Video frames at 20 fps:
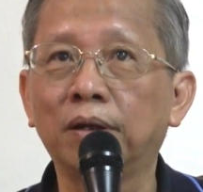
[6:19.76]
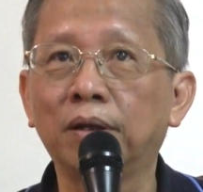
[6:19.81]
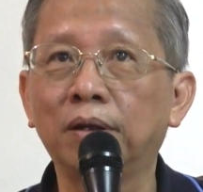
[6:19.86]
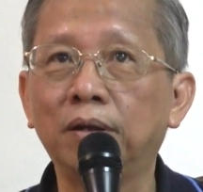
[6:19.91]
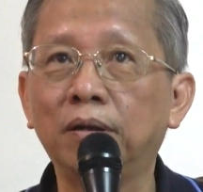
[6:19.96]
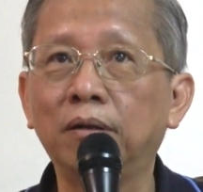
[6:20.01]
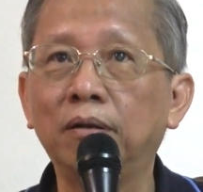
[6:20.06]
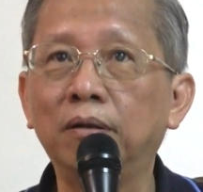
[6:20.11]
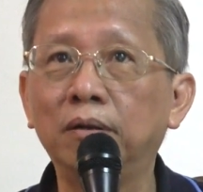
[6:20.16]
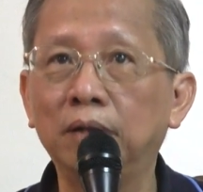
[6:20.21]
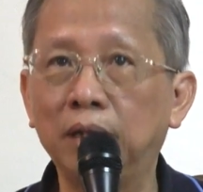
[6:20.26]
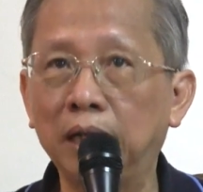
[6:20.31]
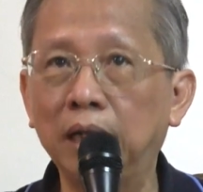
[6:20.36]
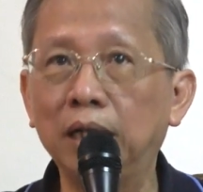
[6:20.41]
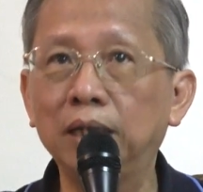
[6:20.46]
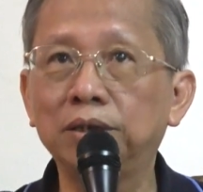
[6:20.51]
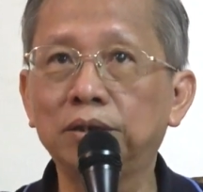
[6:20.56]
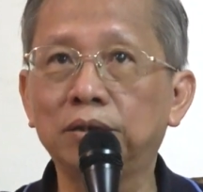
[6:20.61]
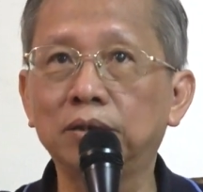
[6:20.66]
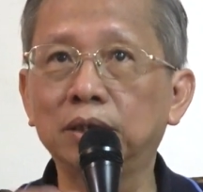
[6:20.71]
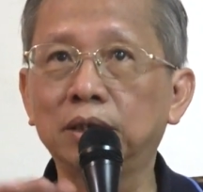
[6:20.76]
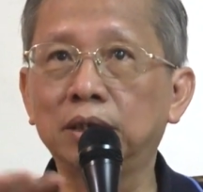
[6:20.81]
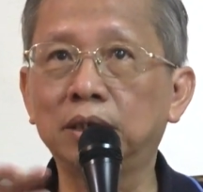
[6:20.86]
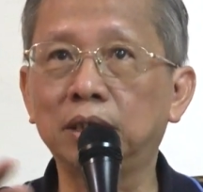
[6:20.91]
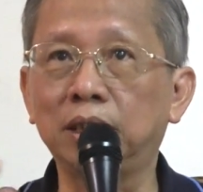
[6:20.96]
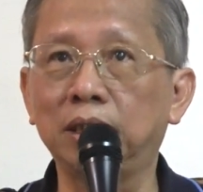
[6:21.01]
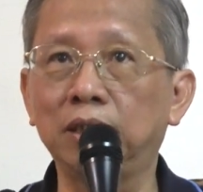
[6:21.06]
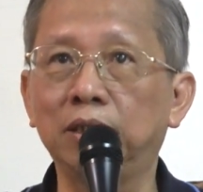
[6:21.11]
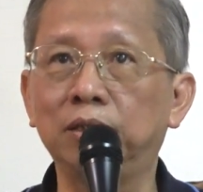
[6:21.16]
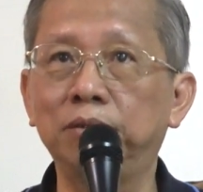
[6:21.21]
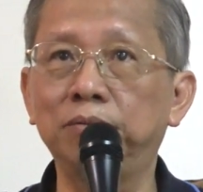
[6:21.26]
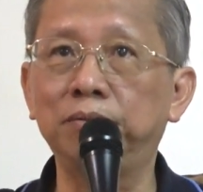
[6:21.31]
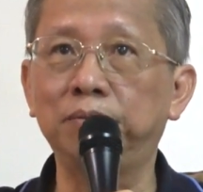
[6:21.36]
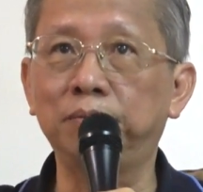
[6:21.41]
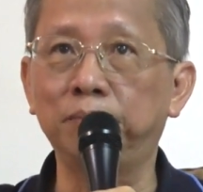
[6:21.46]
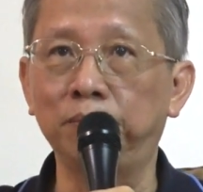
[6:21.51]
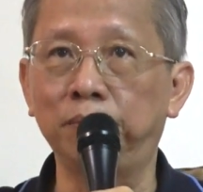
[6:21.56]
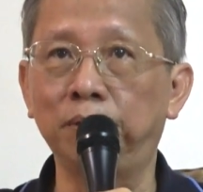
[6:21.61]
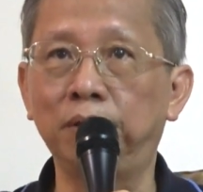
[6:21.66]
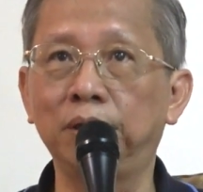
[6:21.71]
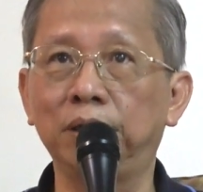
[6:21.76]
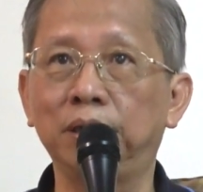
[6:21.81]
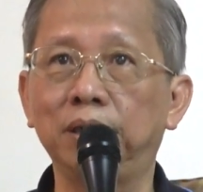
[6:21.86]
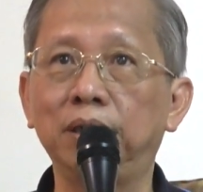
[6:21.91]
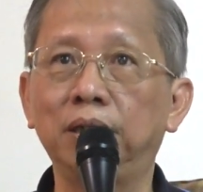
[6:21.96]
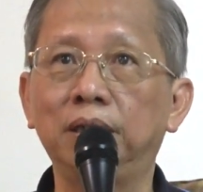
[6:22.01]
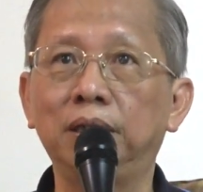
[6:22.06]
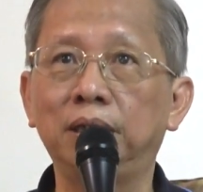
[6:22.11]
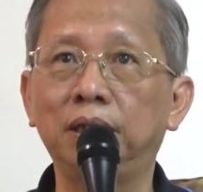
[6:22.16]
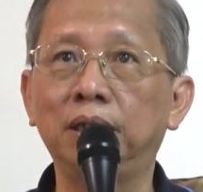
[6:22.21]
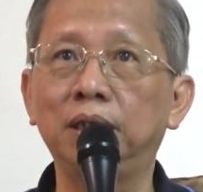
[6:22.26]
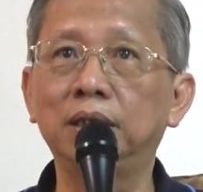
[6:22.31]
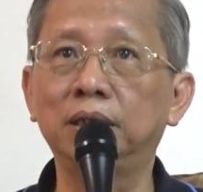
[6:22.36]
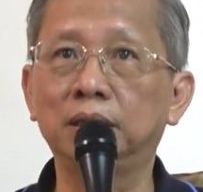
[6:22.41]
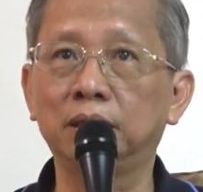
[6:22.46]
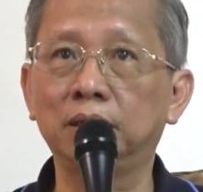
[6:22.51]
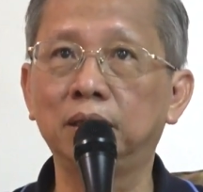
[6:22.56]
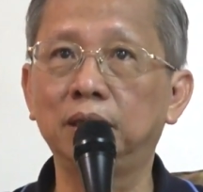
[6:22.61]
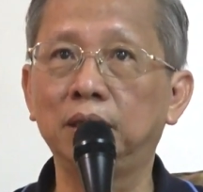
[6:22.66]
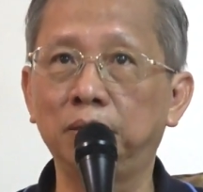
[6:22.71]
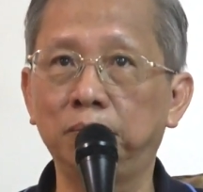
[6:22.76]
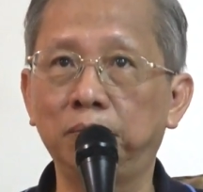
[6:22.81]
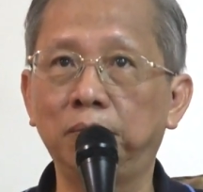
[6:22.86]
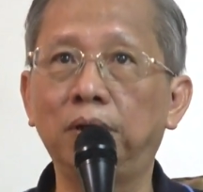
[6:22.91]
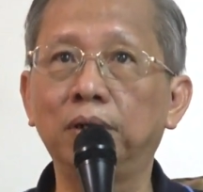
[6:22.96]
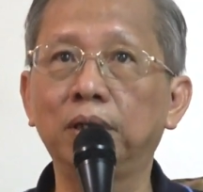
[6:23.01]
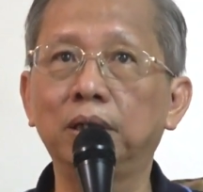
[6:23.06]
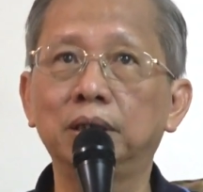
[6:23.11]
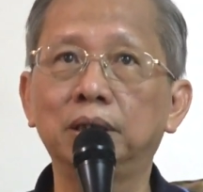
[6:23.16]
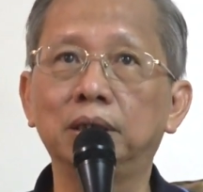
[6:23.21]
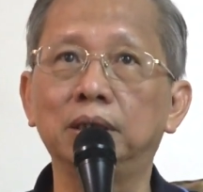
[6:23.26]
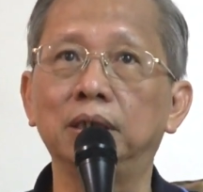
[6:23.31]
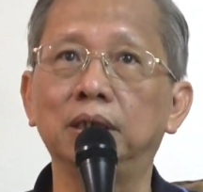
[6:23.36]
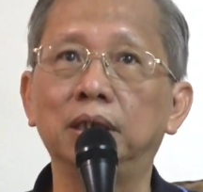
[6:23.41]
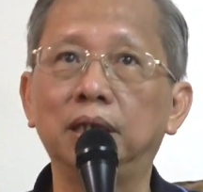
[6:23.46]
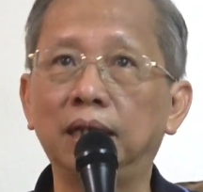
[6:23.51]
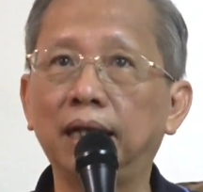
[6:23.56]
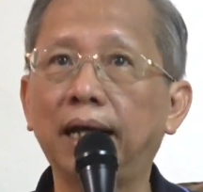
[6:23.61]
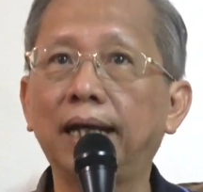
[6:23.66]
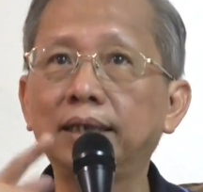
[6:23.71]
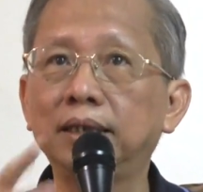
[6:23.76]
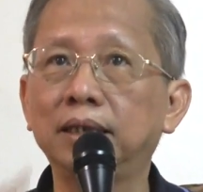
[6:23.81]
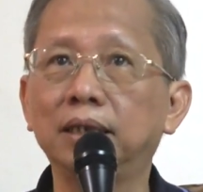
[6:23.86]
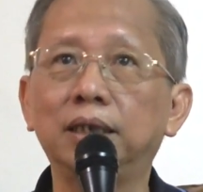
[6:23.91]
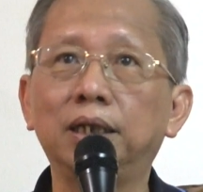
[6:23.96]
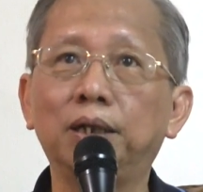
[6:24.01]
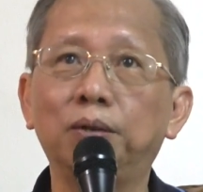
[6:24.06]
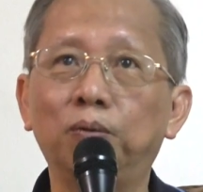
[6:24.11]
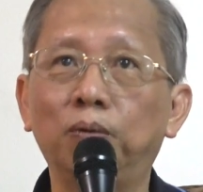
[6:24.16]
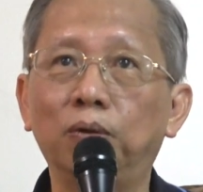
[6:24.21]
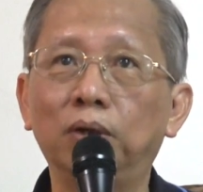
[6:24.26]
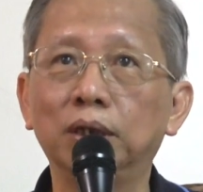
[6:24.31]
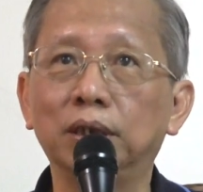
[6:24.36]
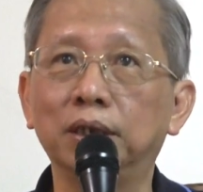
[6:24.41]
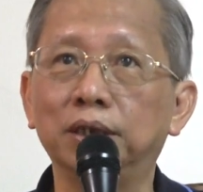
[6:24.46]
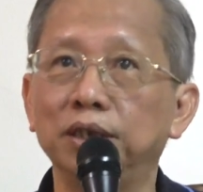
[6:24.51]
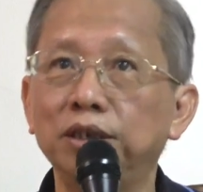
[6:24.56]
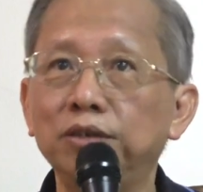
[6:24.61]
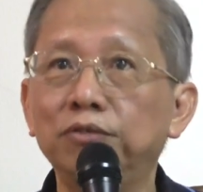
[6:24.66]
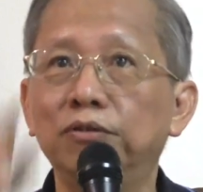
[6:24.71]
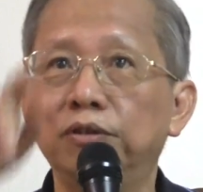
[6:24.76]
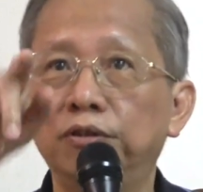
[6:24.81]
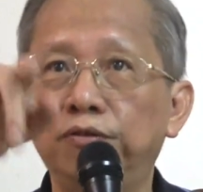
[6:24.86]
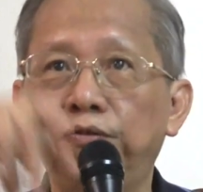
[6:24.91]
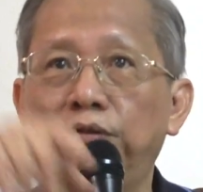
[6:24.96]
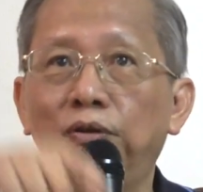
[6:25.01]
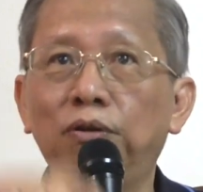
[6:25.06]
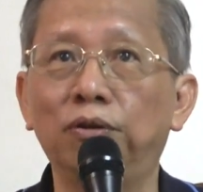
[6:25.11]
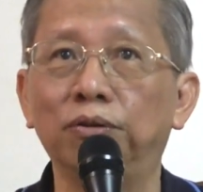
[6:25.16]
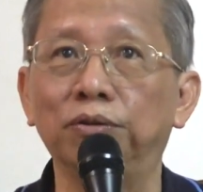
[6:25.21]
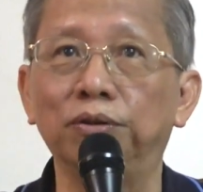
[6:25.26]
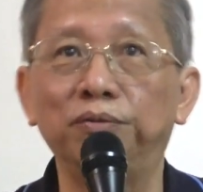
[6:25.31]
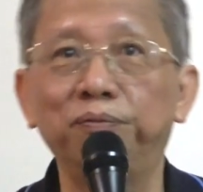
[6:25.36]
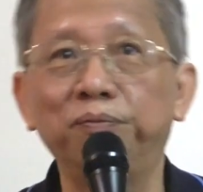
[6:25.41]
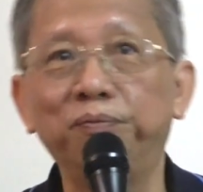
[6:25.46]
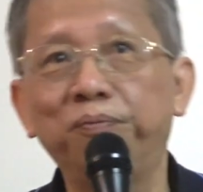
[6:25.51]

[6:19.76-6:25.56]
your natural state of body is buoyancy, lighter than water. You will float.